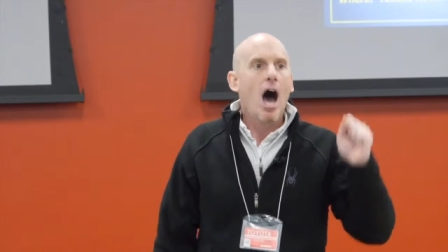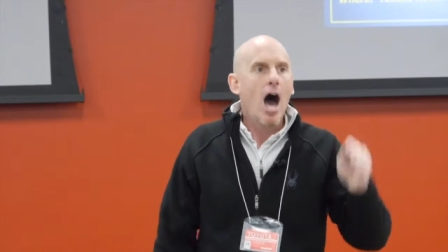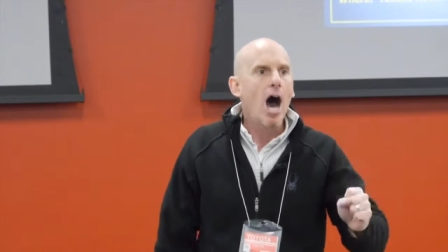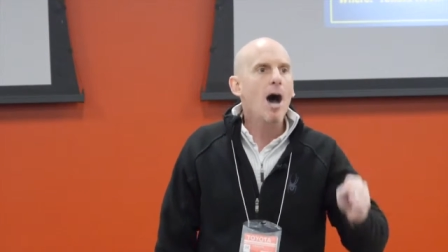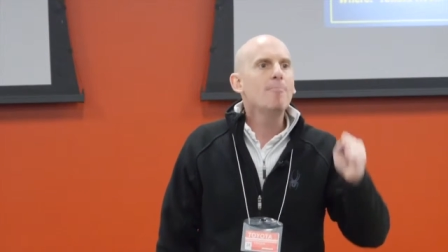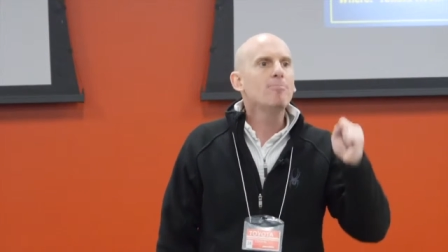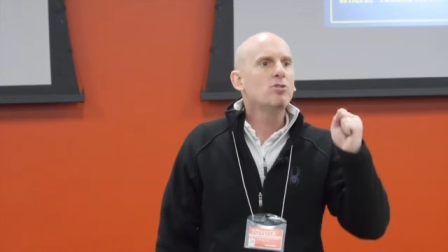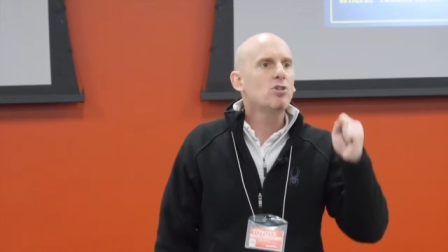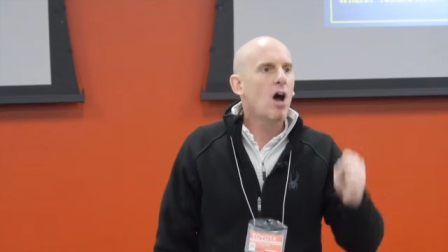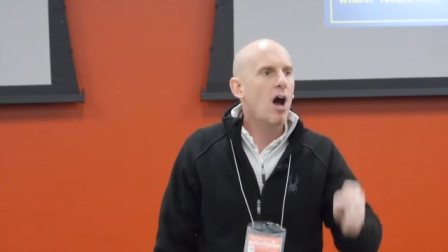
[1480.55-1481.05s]

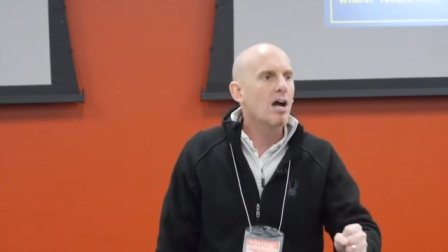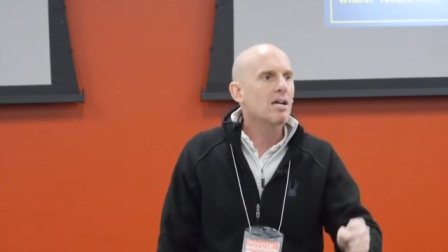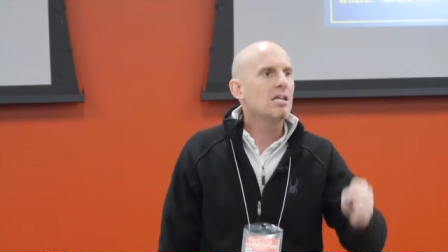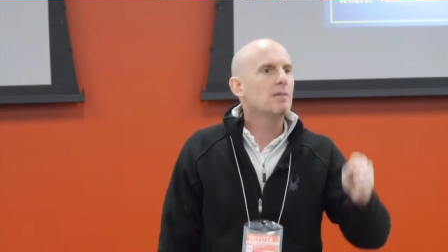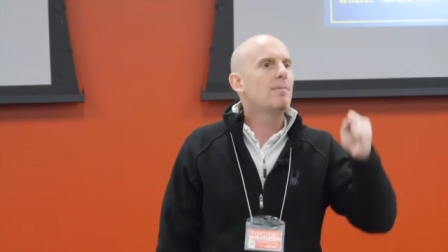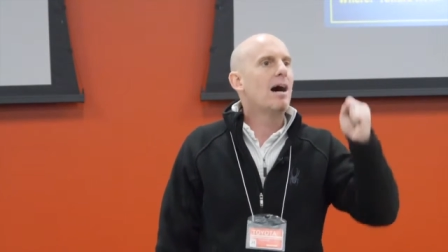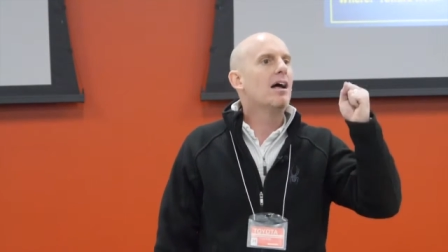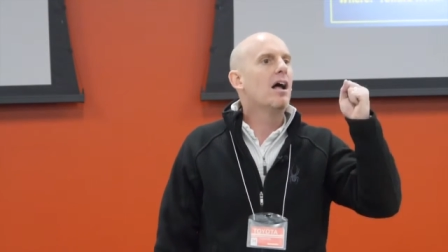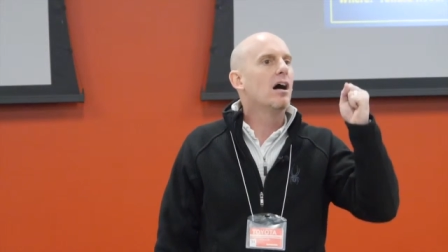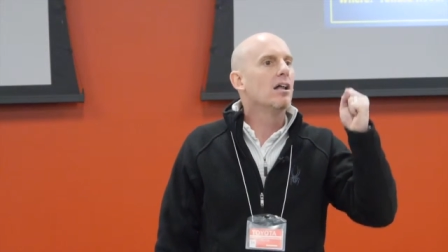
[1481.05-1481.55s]
I'm
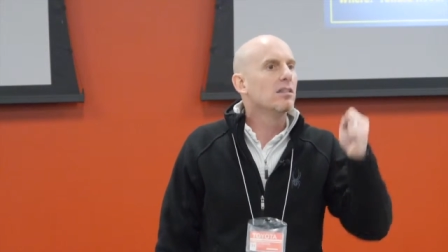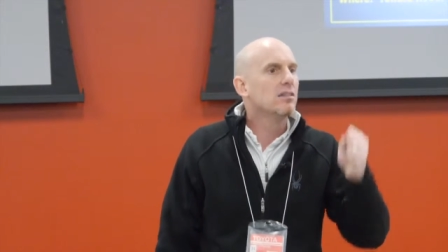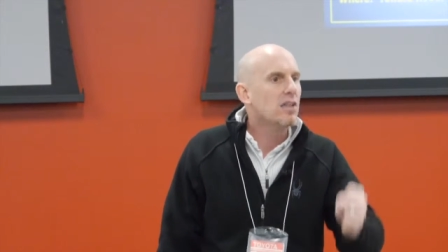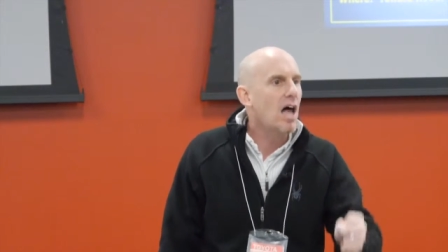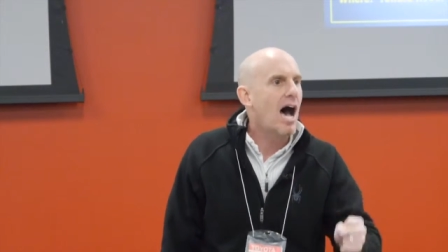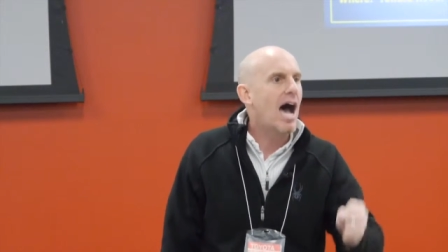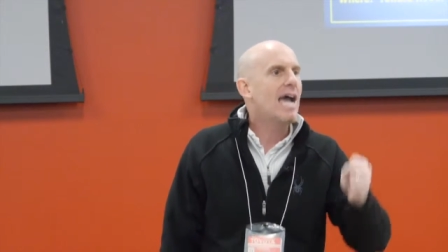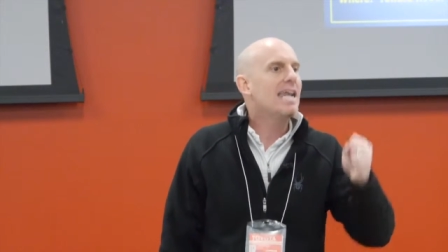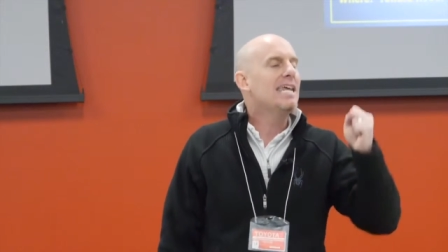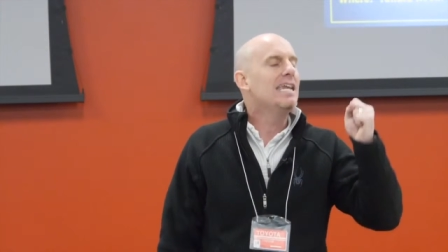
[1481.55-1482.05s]
talking about
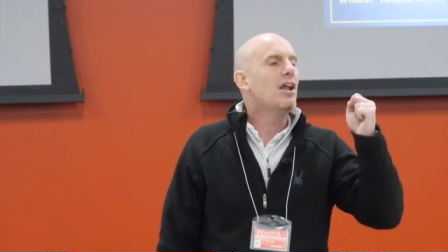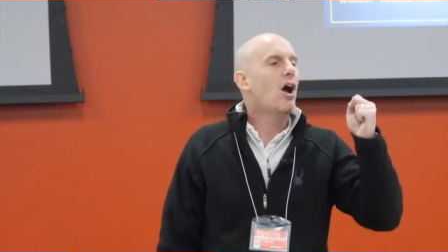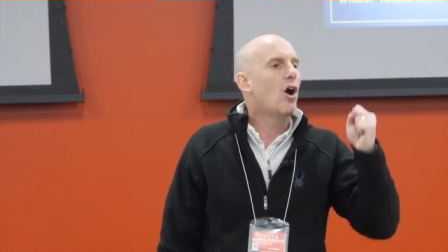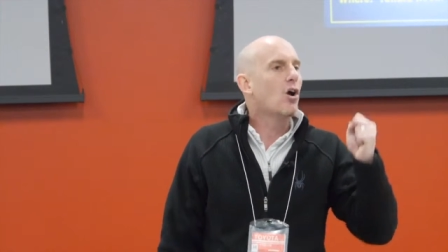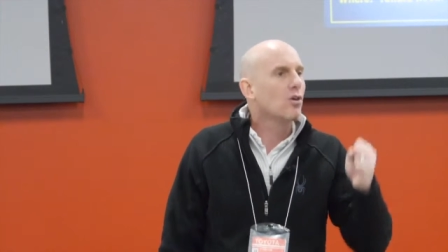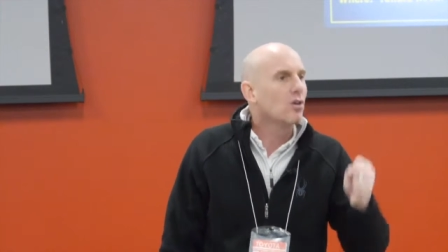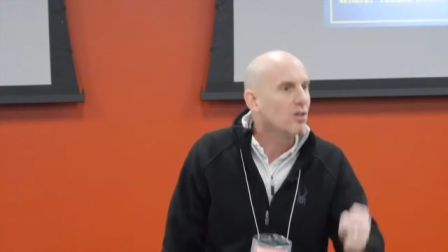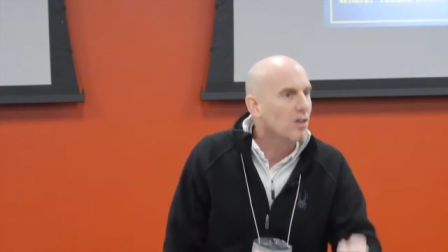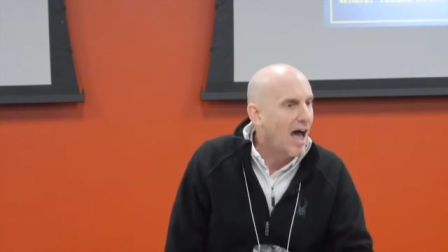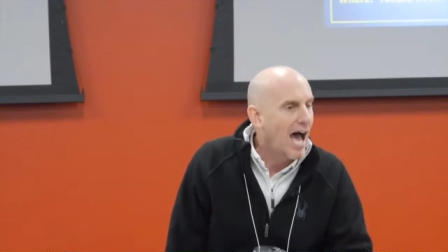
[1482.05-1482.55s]
aligning
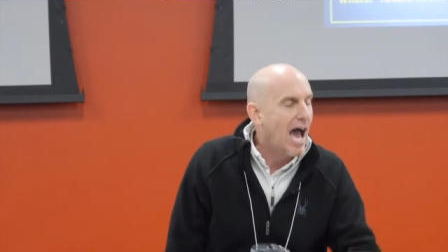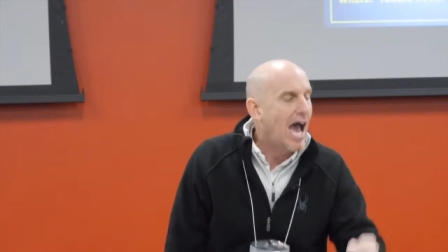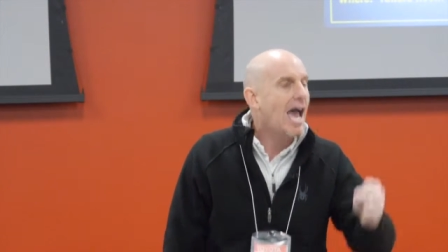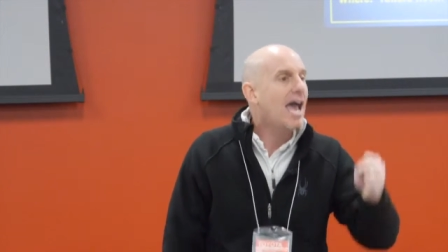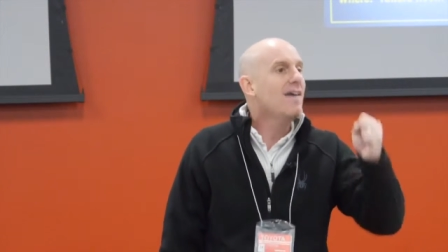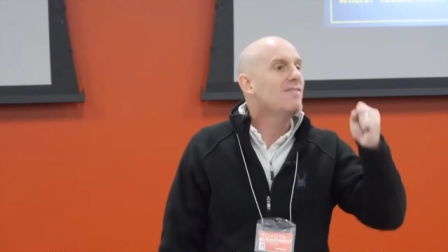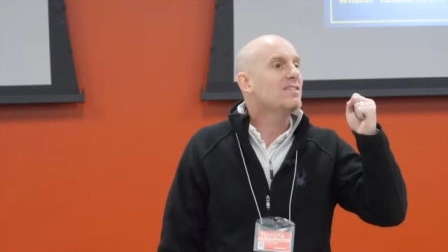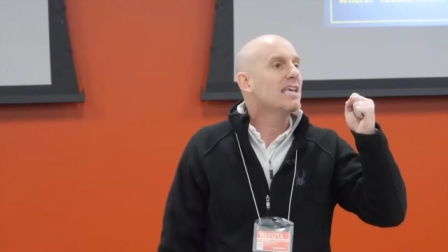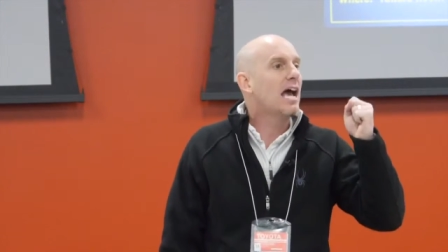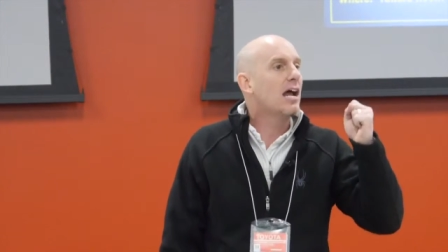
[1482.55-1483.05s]
our
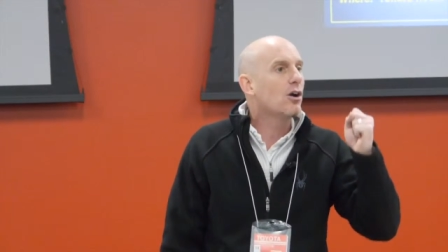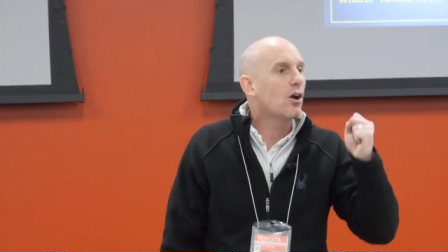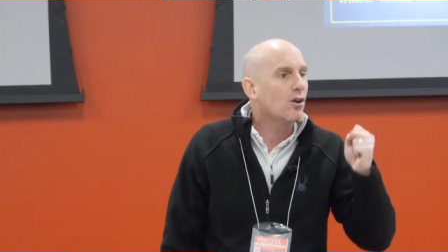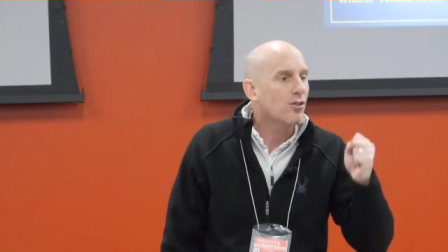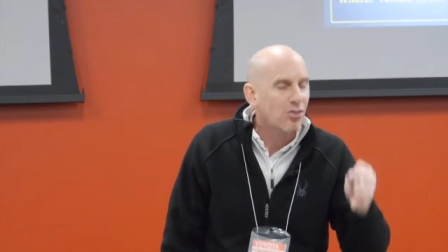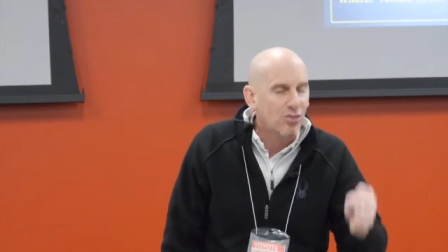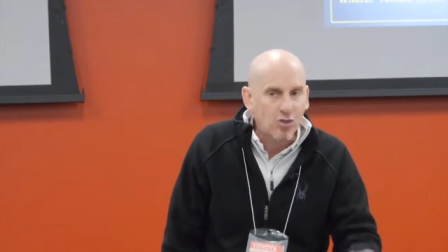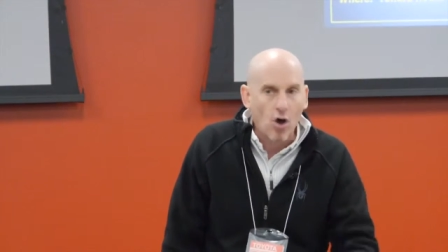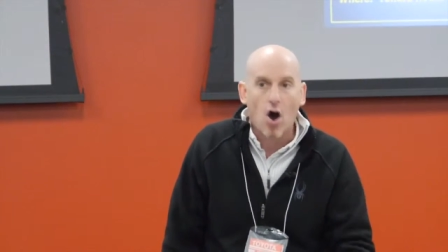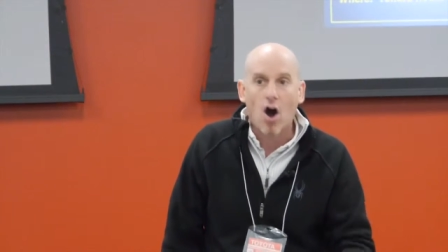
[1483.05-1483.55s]
lives and our
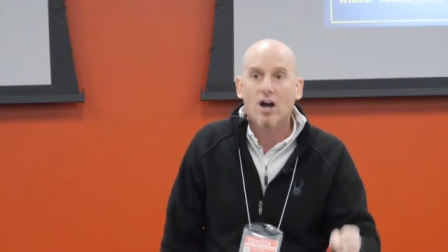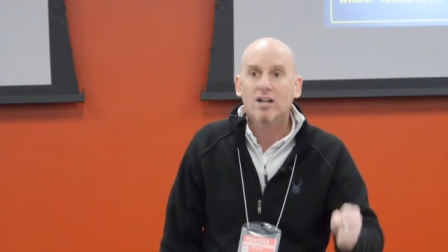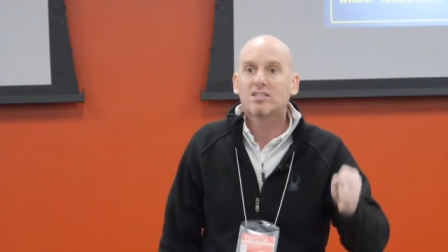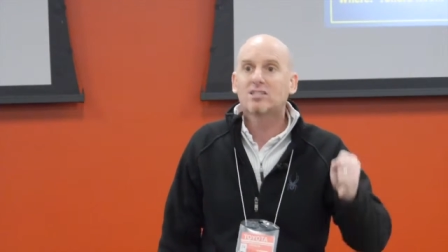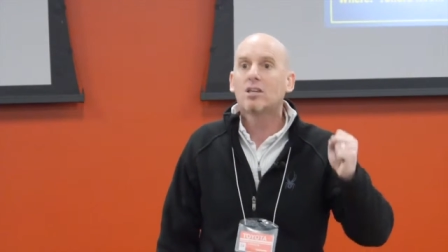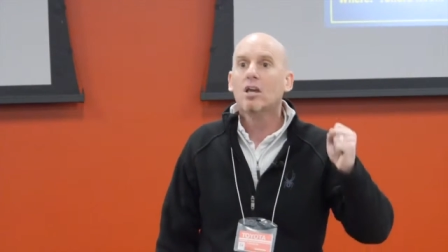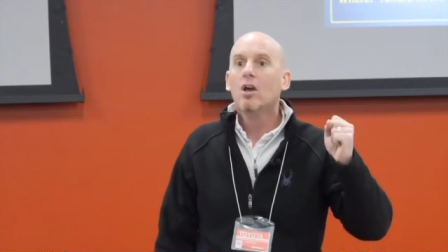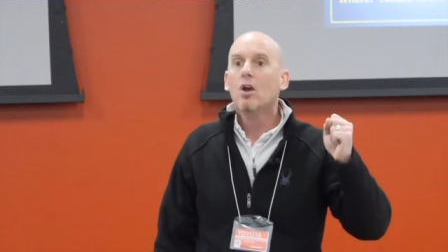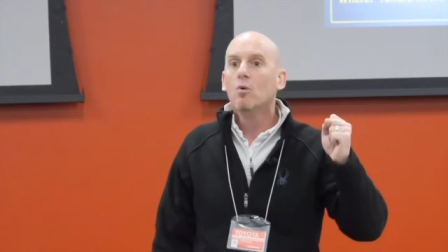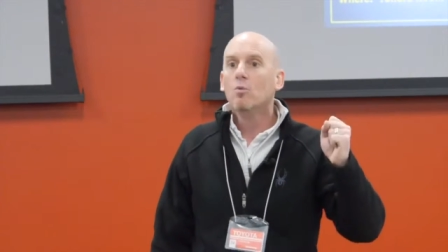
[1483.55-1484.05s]

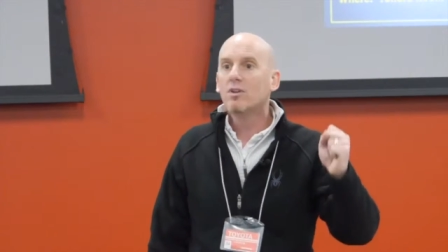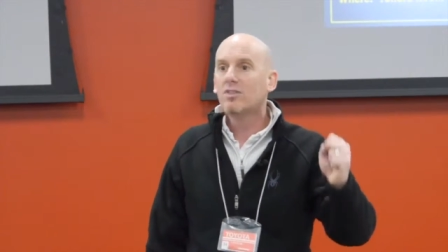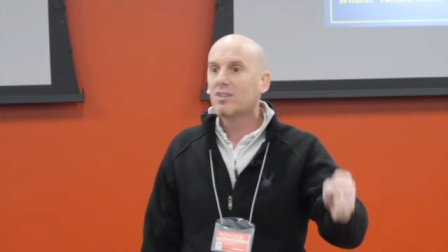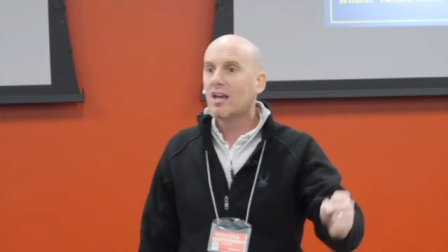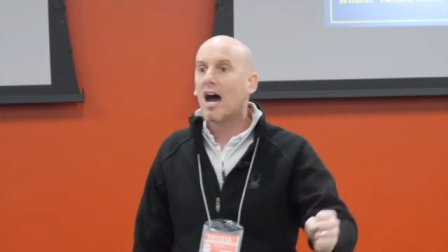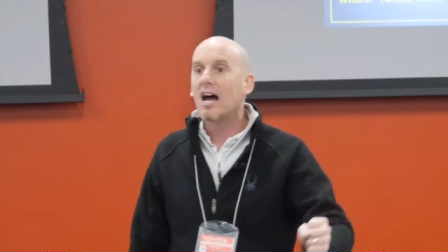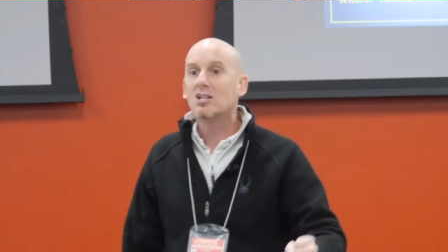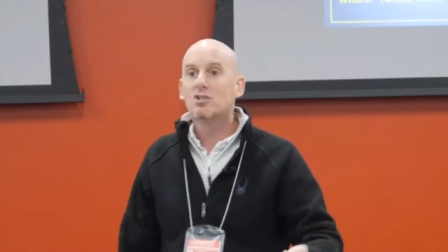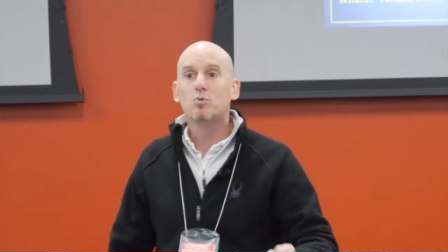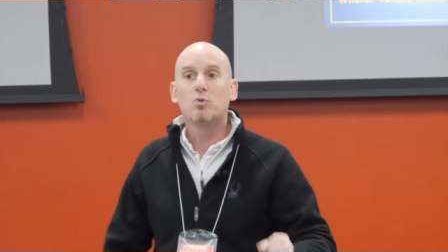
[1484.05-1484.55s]
thoughts with
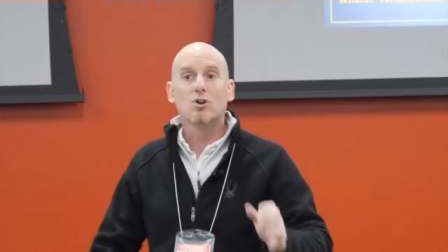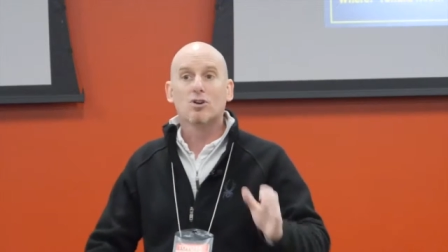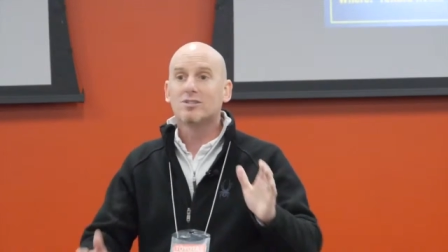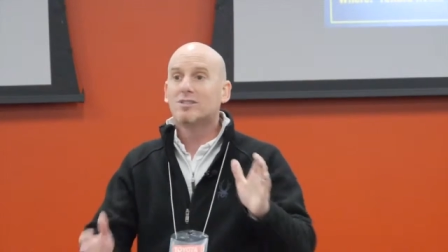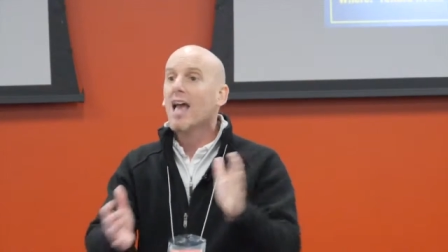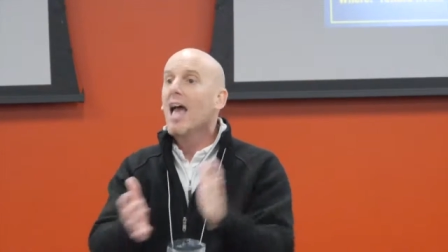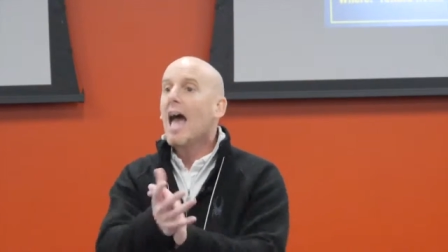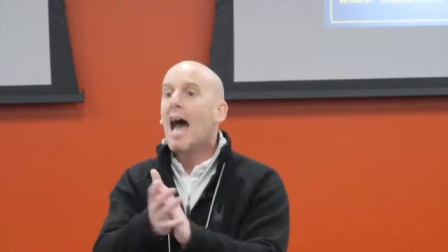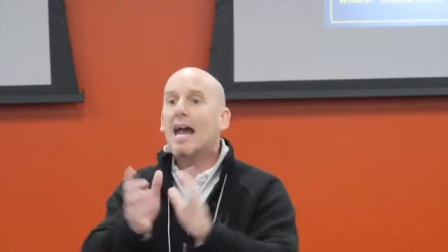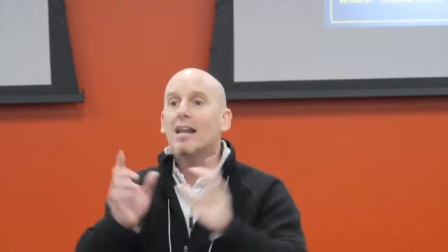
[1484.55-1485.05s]
God's words.